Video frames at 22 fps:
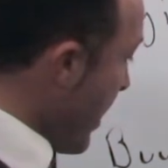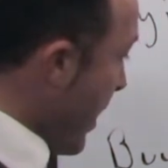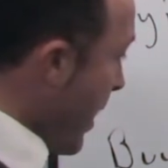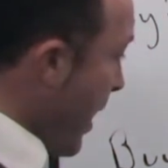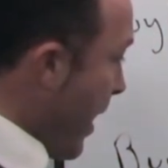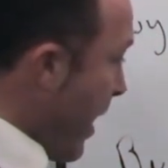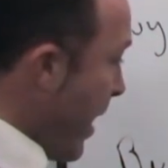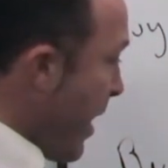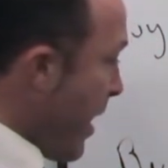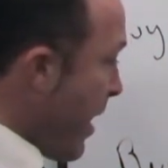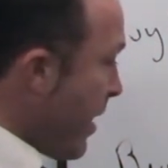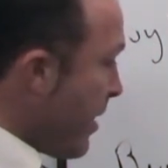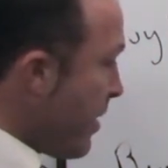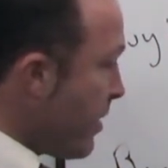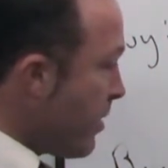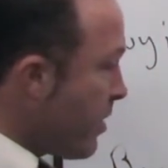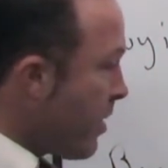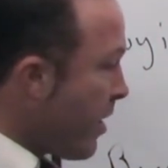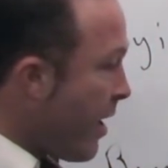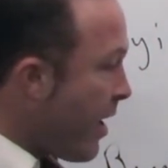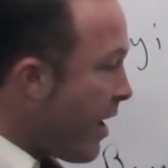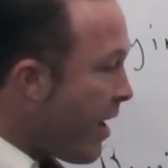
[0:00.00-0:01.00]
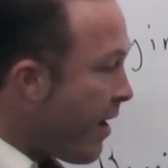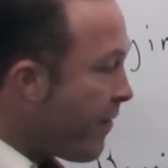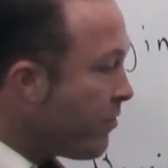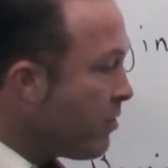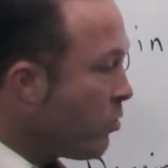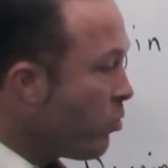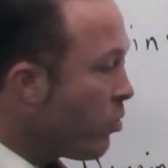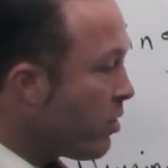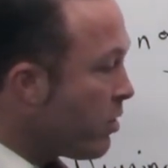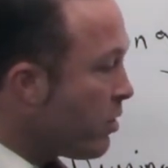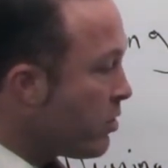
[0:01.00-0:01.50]
And
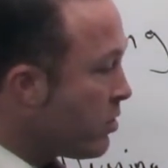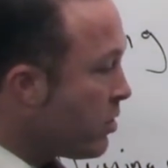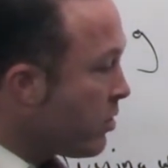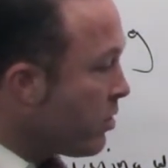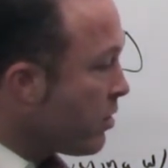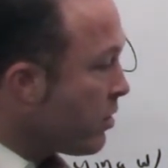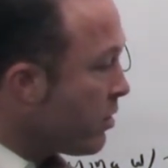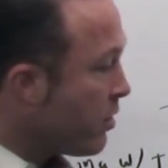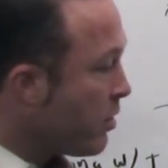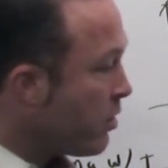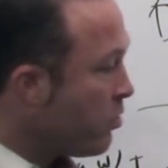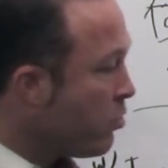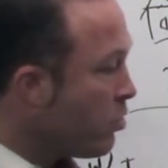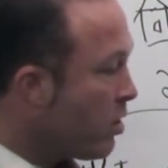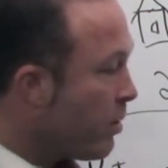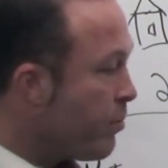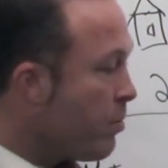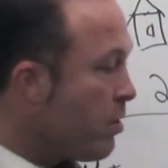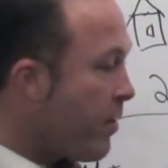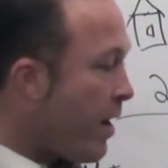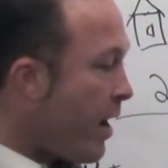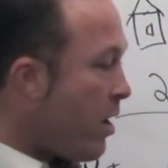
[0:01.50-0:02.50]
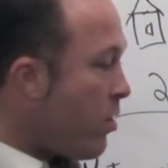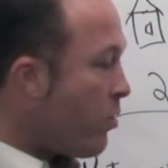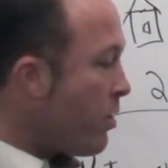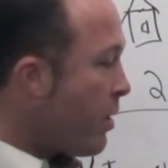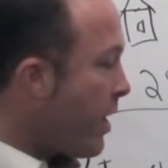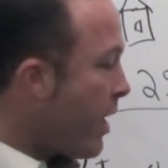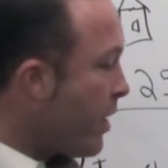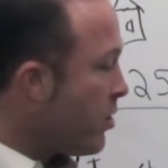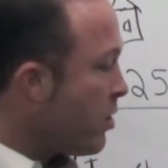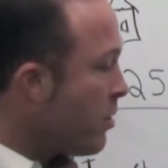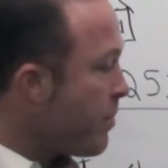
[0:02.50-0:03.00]
afterwards, you can move out
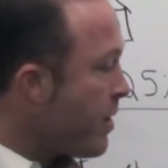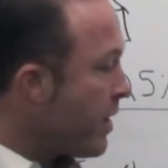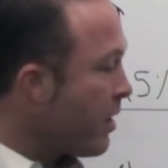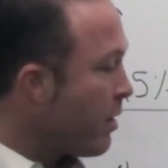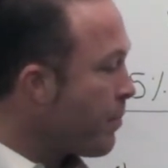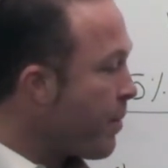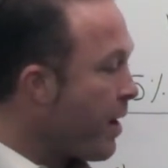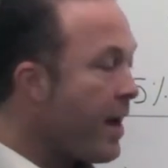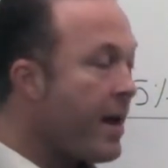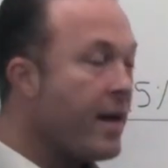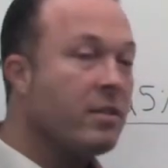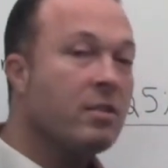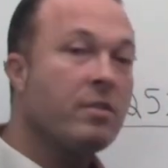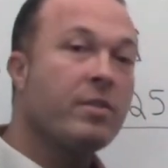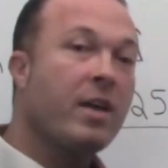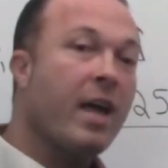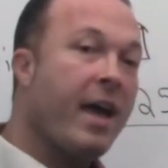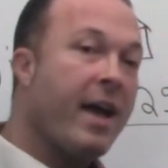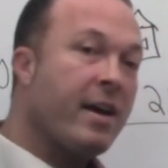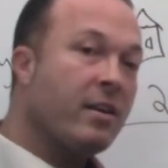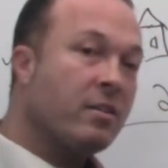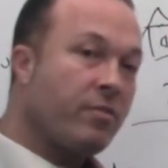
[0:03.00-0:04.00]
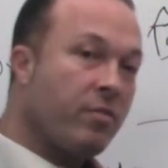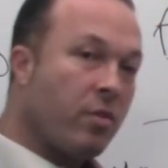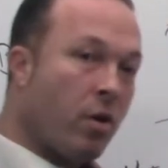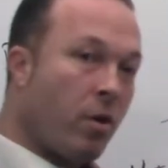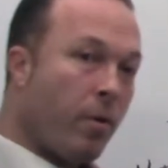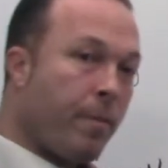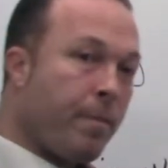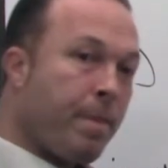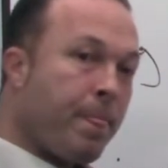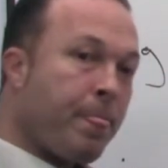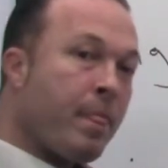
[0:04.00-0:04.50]
and you're making passive cash
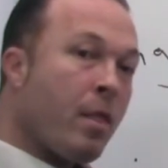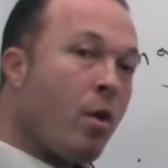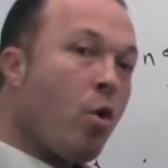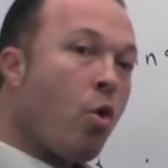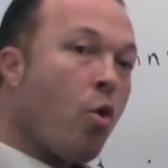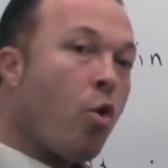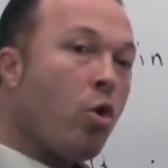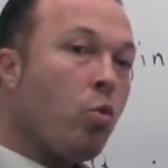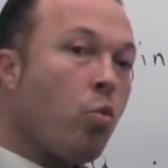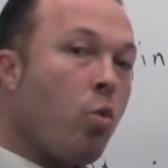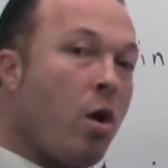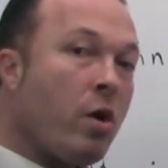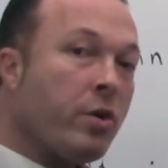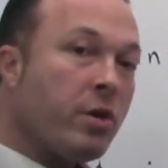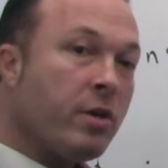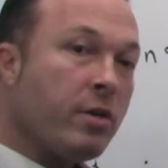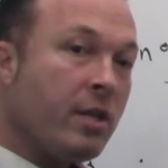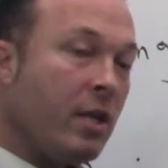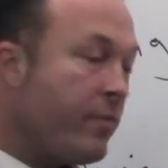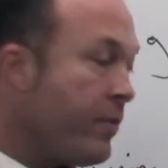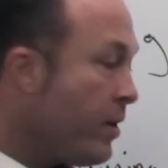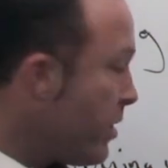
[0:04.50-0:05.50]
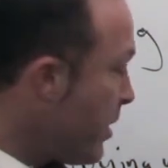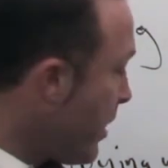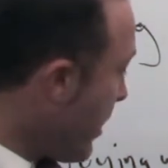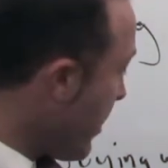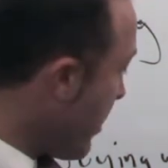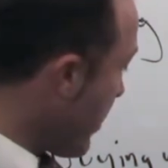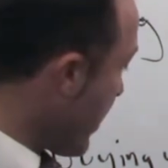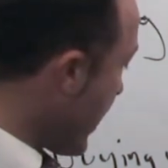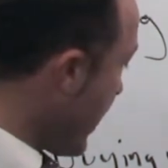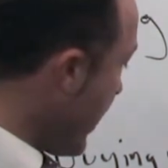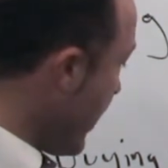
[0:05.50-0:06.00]
flow. Or while you're living
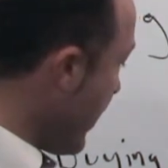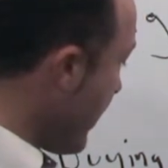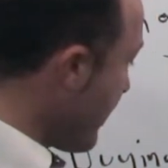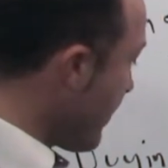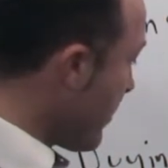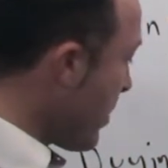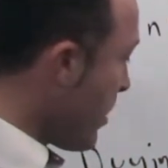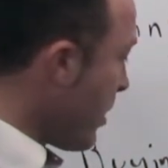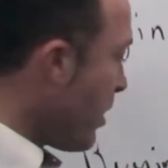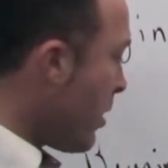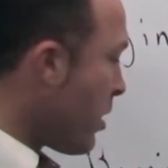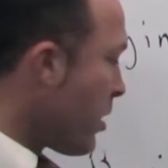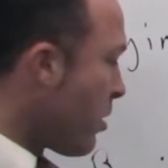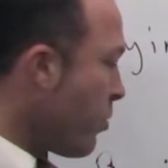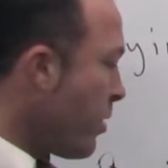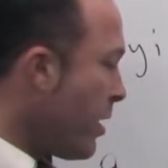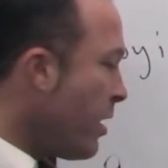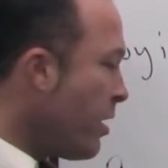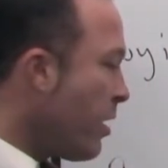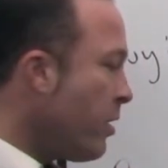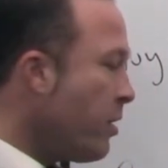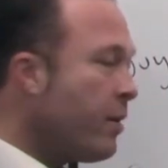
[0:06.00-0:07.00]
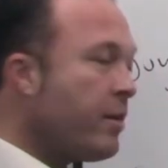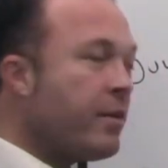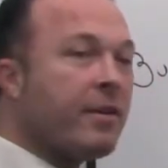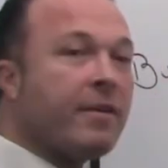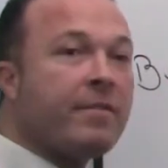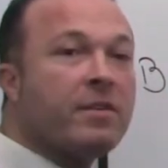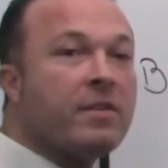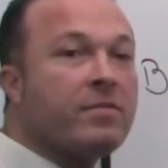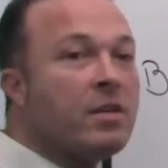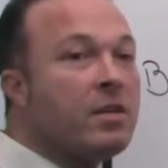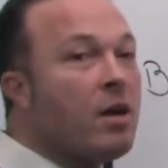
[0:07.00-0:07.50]
there, again,
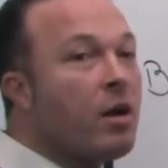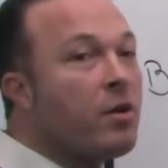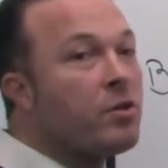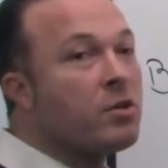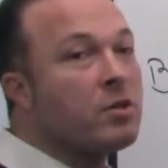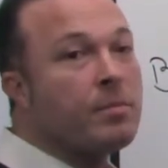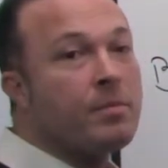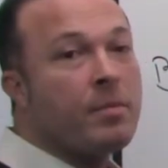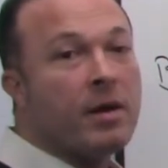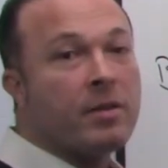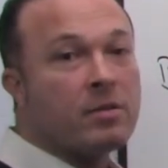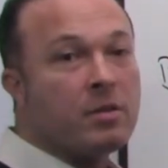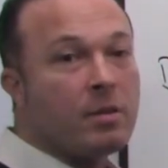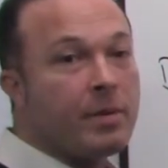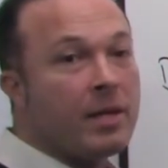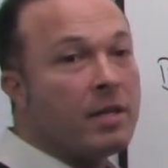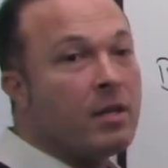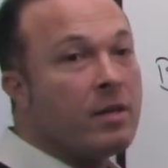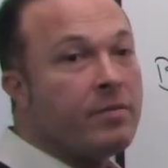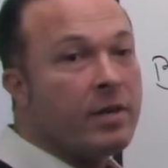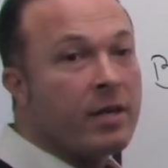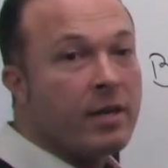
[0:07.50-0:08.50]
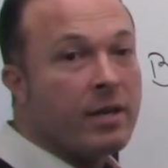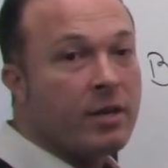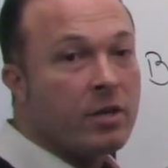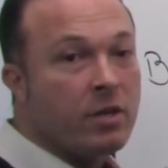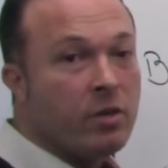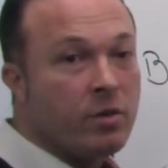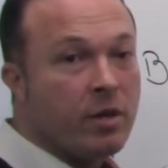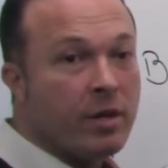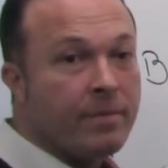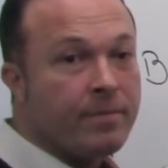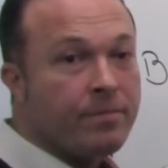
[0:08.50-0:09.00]
$350 a month to be living in a
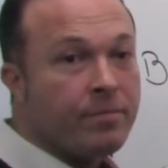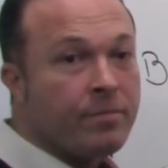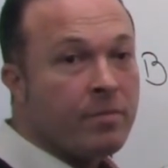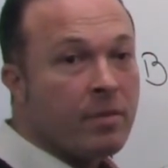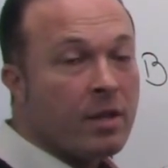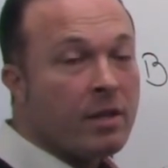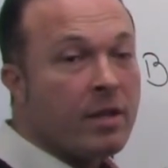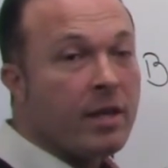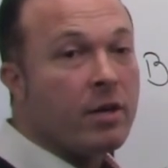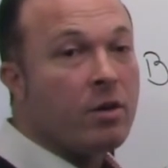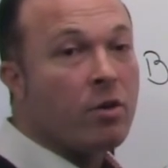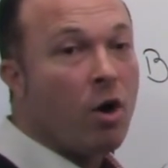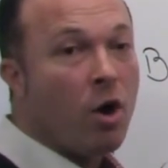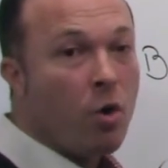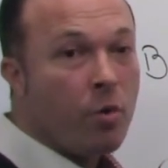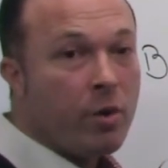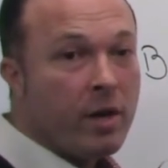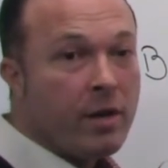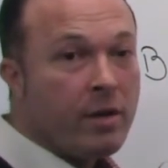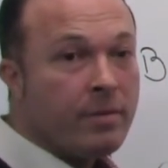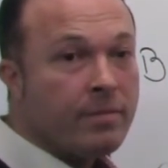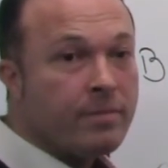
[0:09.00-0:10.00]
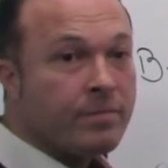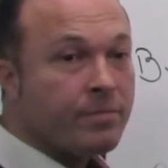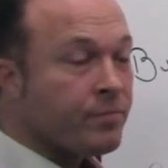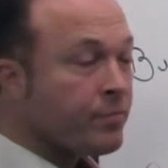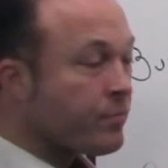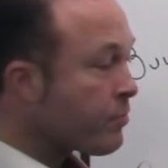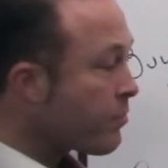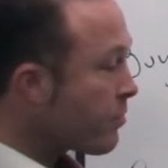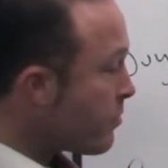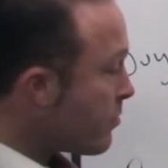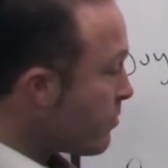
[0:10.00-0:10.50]
unit that you're owning,
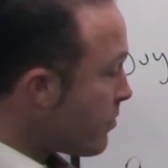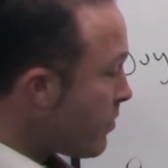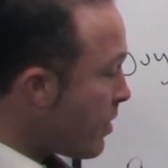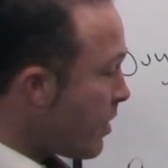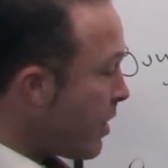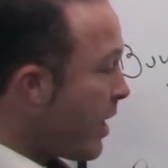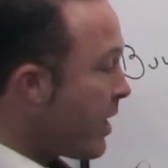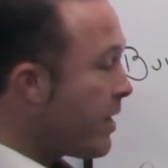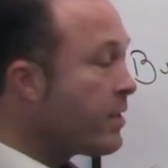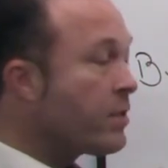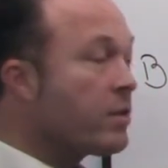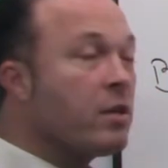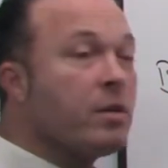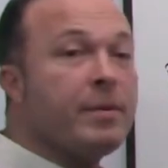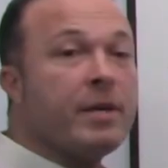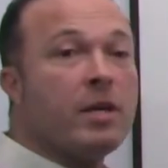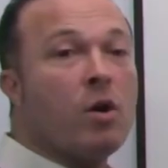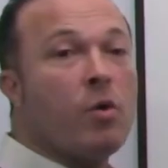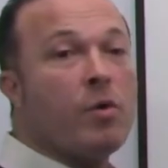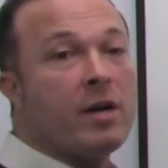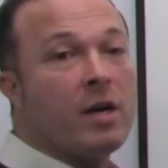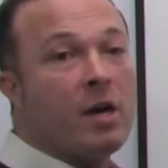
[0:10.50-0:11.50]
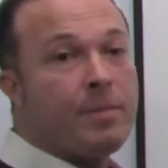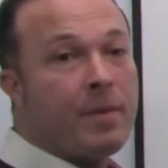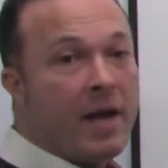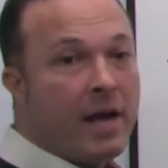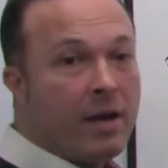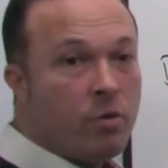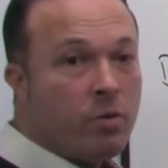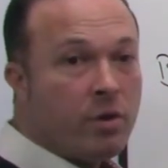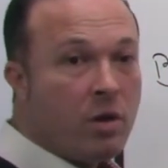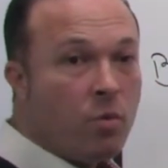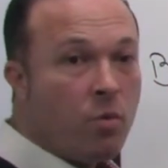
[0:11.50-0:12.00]
and it's going to be going up
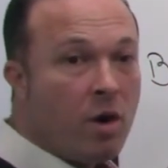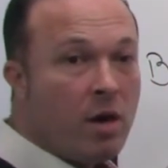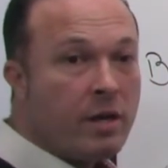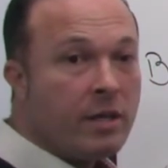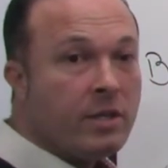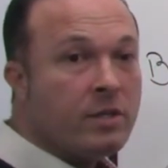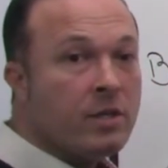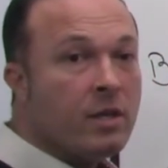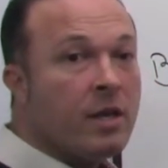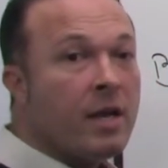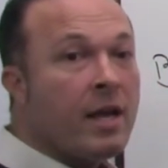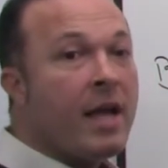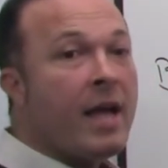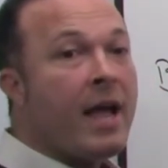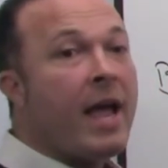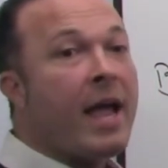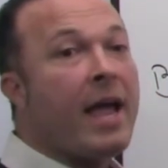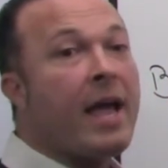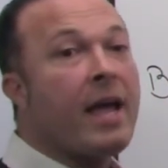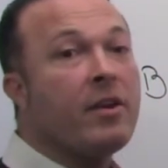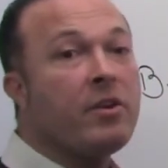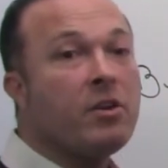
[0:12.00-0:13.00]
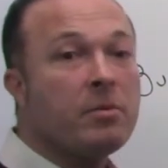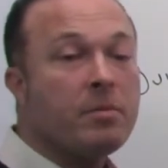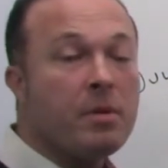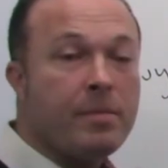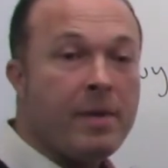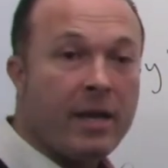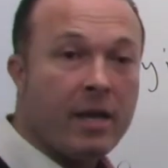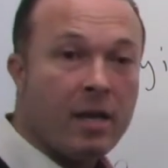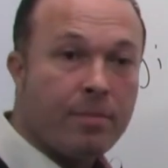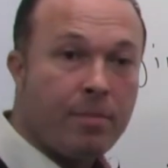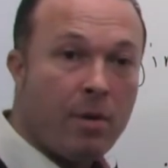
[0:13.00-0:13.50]
equity-wise, and you'll be
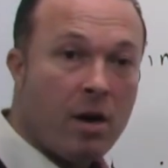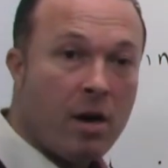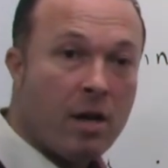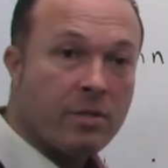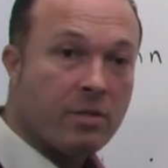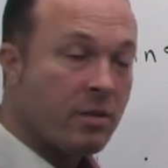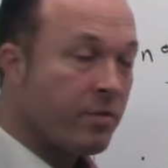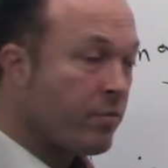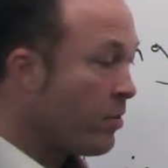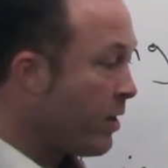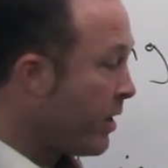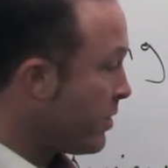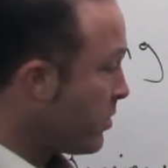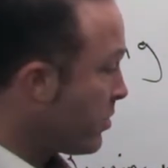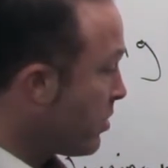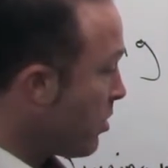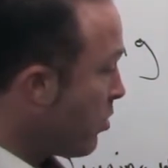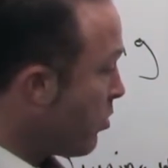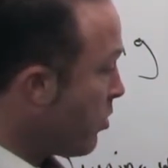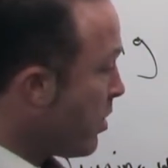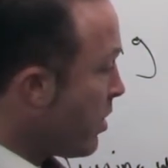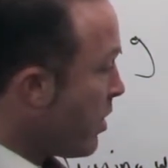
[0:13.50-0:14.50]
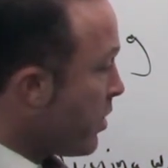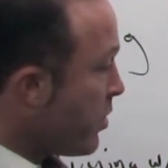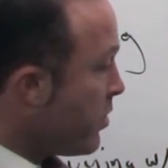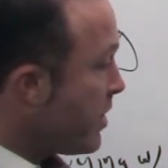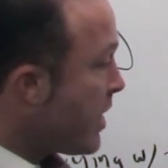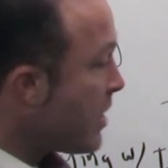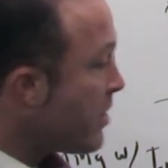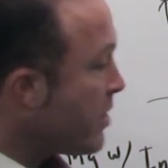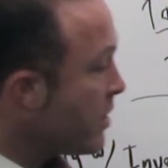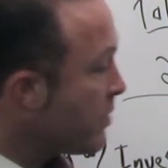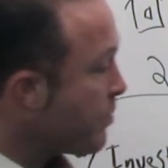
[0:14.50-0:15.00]
making positive rents. So you
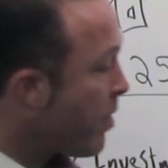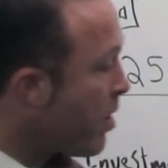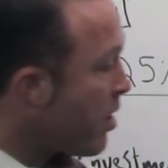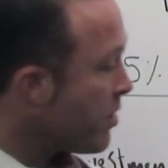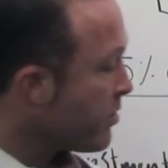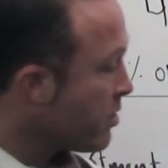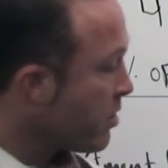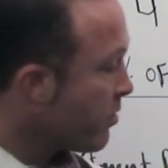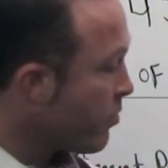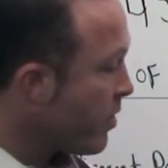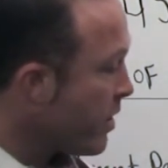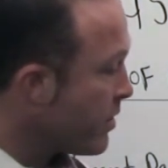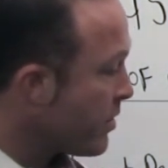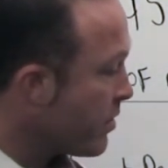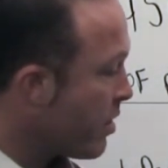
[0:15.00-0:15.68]
got these positive rents